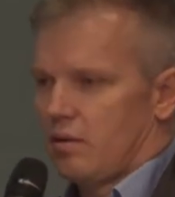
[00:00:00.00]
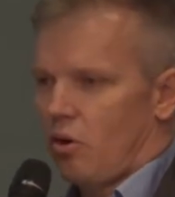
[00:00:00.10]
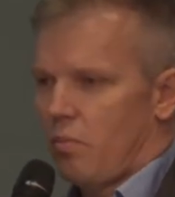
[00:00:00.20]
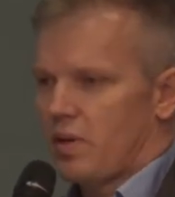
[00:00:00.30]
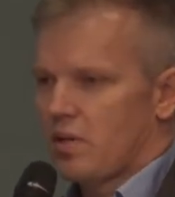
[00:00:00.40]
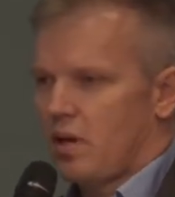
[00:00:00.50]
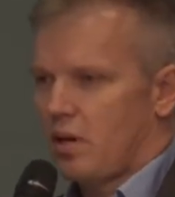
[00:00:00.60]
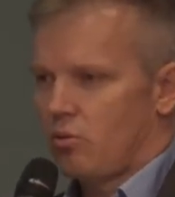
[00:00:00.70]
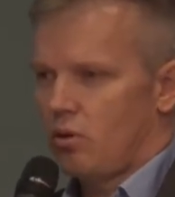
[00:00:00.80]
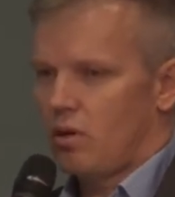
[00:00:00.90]
companies like
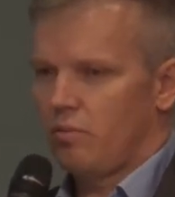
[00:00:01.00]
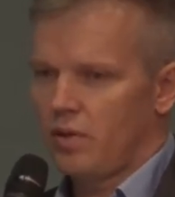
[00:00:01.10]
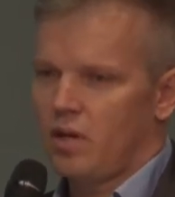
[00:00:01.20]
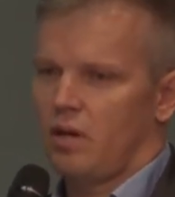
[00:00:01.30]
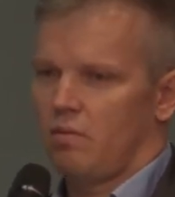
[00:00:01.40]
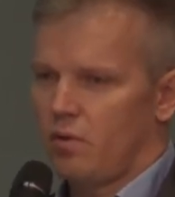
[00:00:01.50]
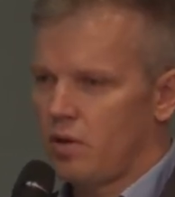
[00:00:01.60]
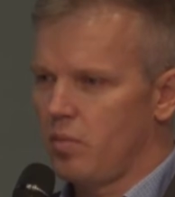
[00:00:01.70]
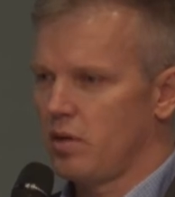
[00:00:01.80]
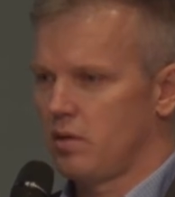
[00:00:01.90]
Aurora, we are
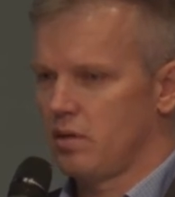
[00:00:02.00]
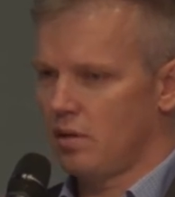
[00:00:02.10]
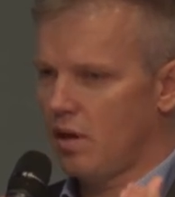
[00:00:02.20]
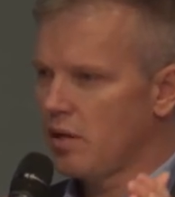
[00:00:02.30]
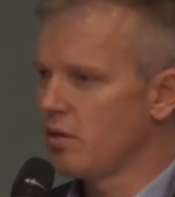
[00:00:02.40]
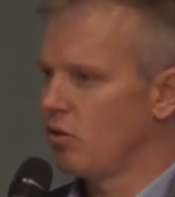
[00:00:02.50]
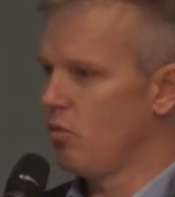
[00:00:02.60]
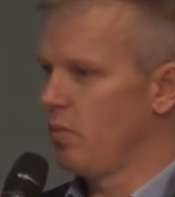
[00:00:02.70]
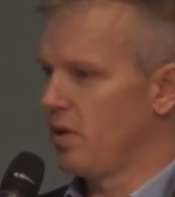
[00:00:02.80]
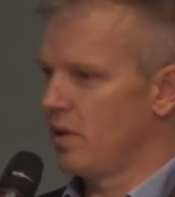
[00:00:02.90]
very much IT
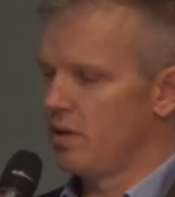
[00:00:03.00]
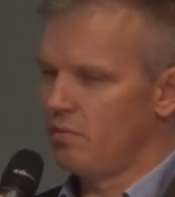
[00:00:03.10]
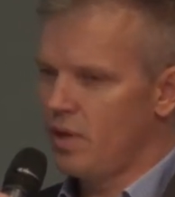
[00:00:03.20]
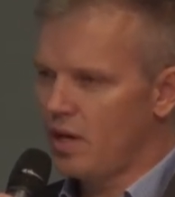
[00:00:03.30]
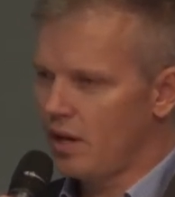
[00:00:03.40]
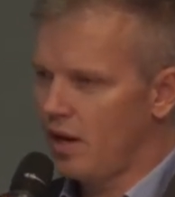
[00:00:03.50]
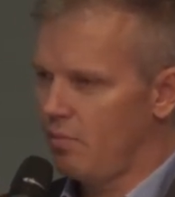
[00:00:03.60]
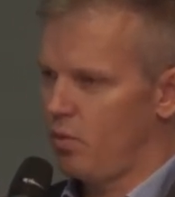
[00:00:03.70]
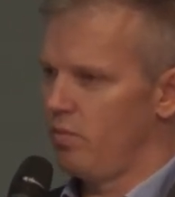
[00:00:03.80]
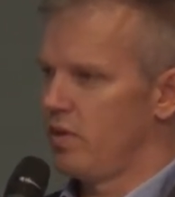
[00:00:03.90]
company, and we can
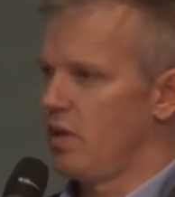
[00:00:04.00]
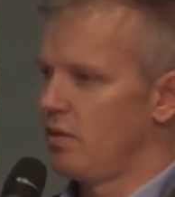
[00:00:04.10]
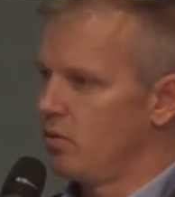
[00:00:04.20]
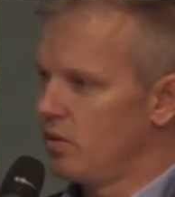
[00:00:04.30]
help you with that.